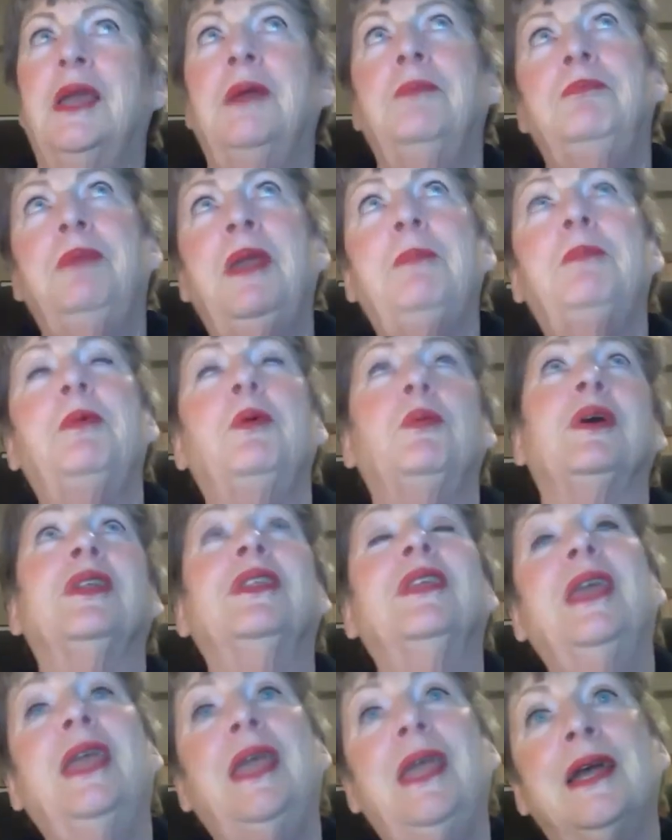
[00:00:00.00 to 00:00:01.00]
People with
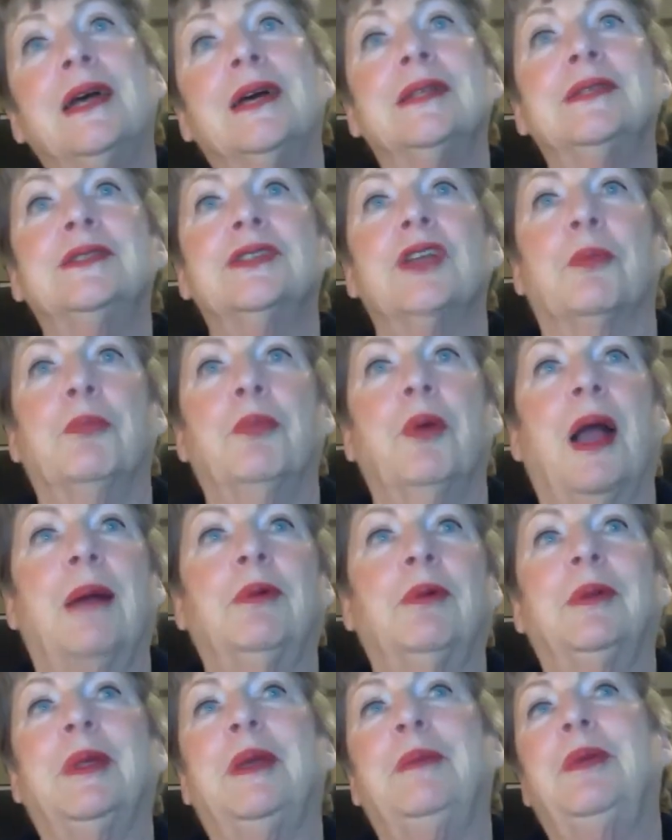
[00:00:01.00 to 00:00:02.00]
kids are
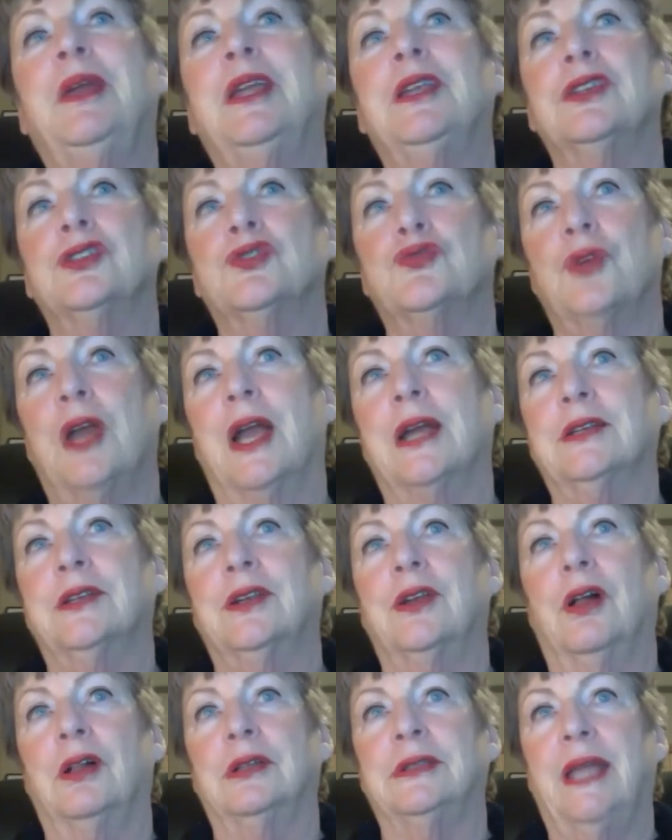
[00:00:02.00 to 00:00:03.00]
probably being distracted
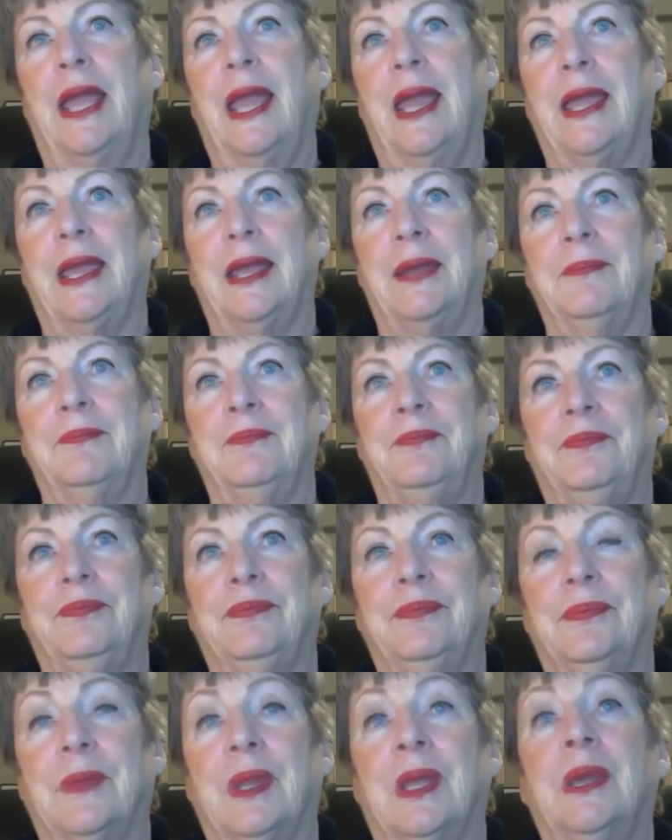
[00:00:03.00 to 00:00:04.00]
all day,
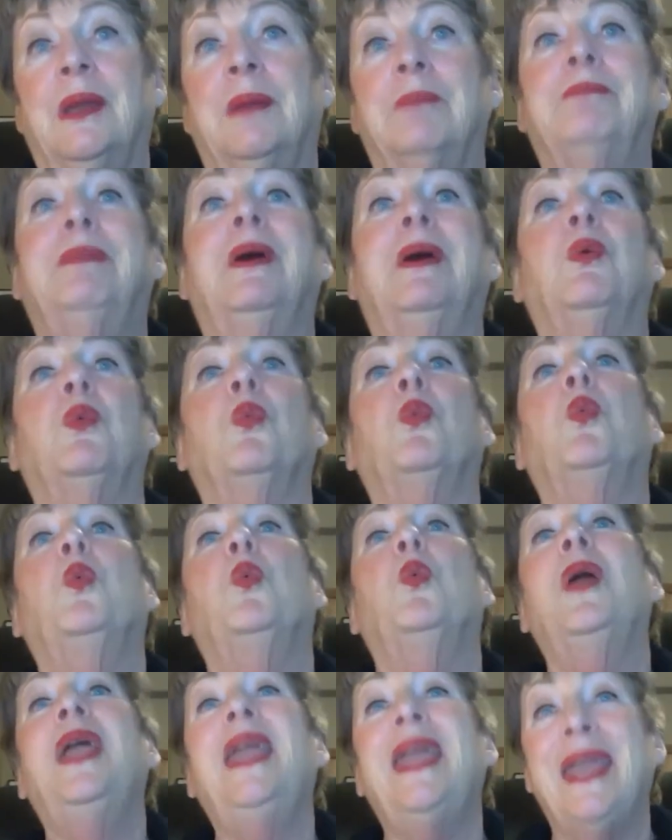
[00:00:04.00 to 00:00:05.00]
but
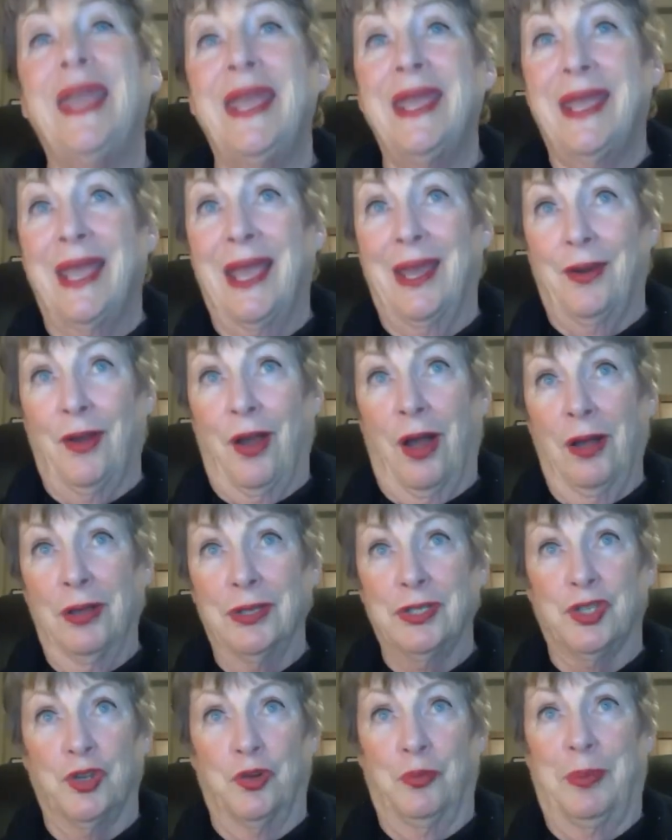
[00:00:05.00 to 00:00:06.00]
we can
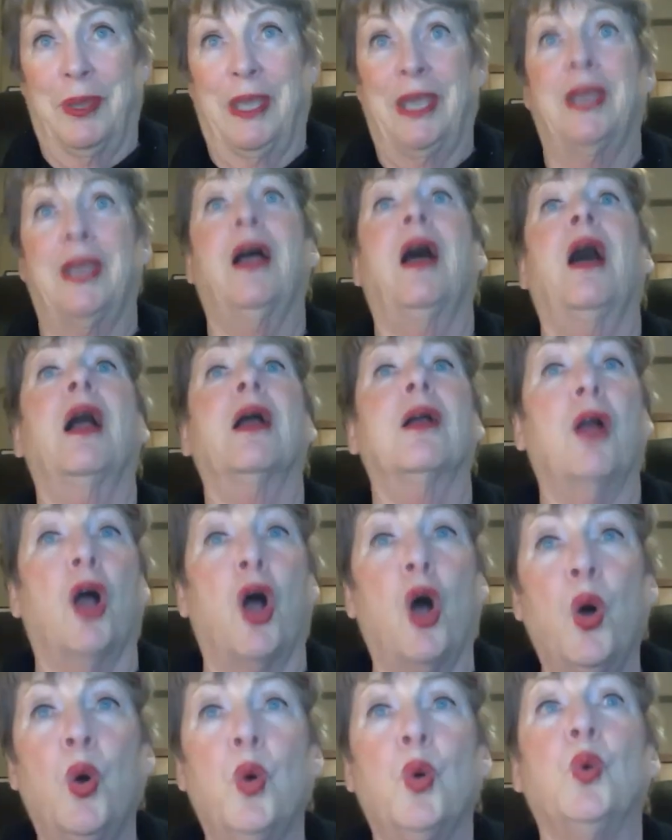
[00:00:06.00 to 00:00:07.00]
also be our
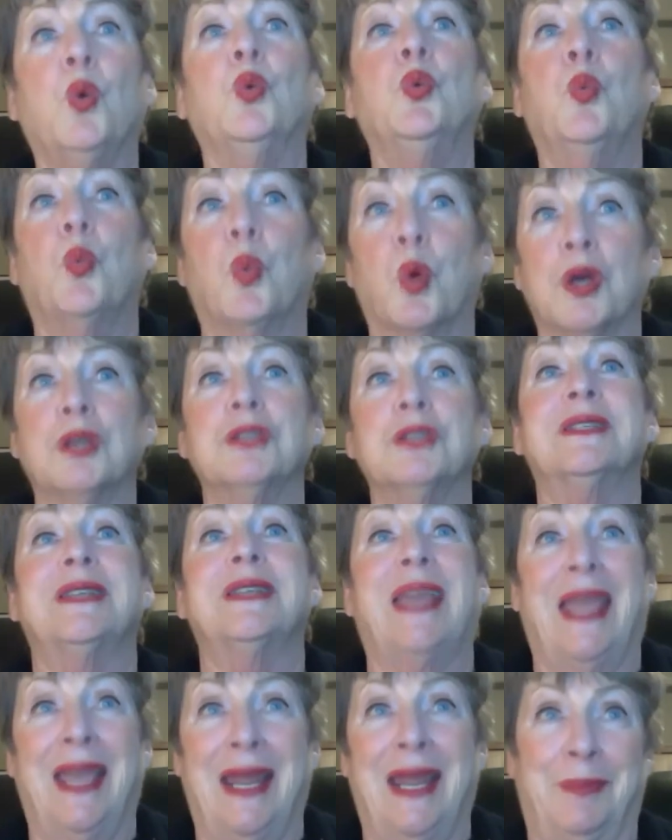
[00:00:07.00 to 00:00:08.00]
own worst
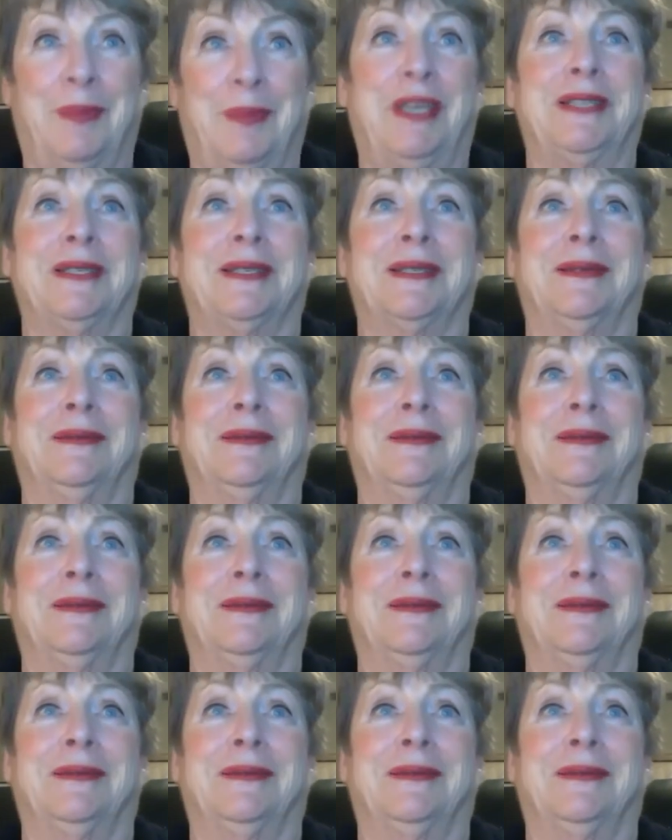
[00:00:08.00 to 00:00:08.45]
enemies.